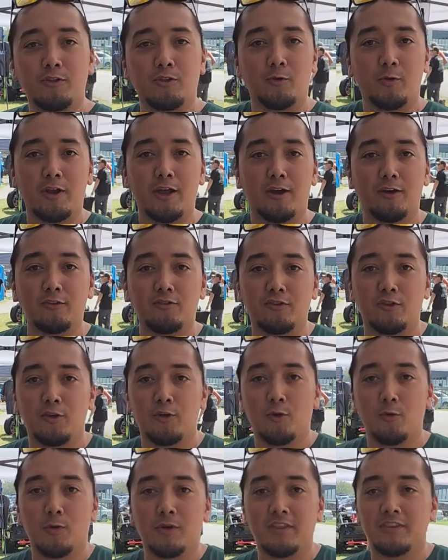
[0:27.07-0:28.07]

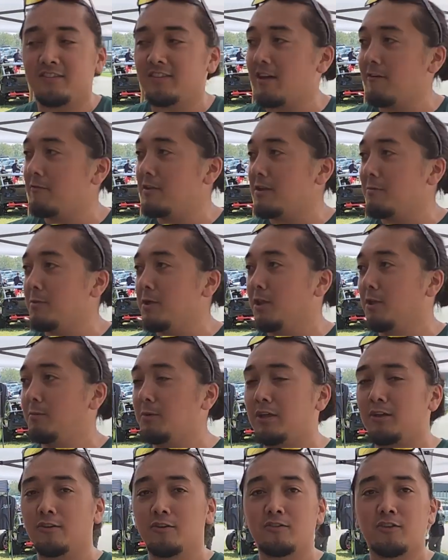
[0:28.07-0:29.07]
302 with a 70
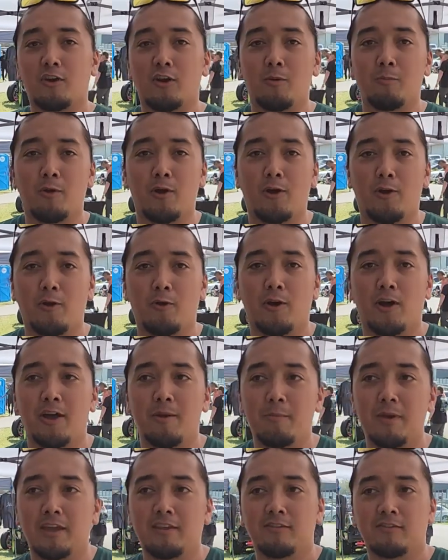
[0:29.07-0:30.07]
millimeter turbo. It
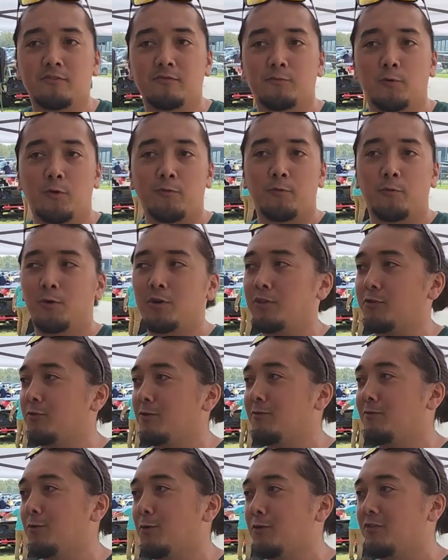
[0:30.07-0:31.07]
makes 443,
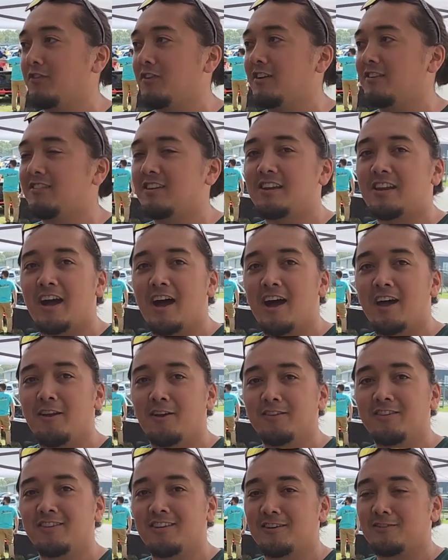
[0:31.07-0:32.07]
469
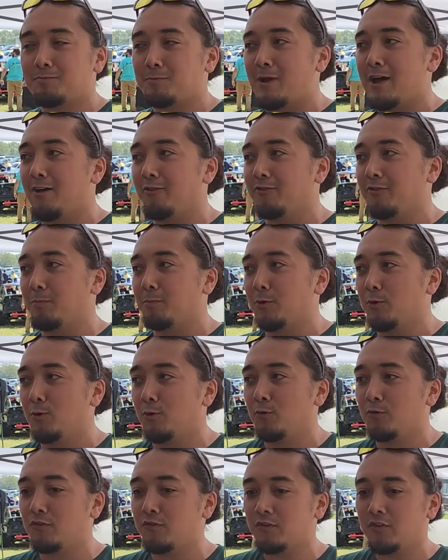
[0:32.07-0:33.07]
on 6 pounds of
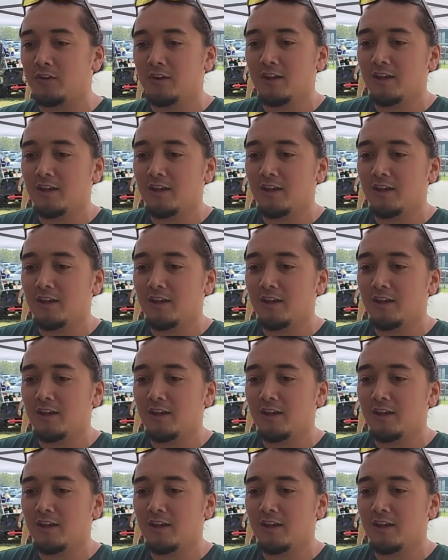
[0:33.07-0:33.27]
boost.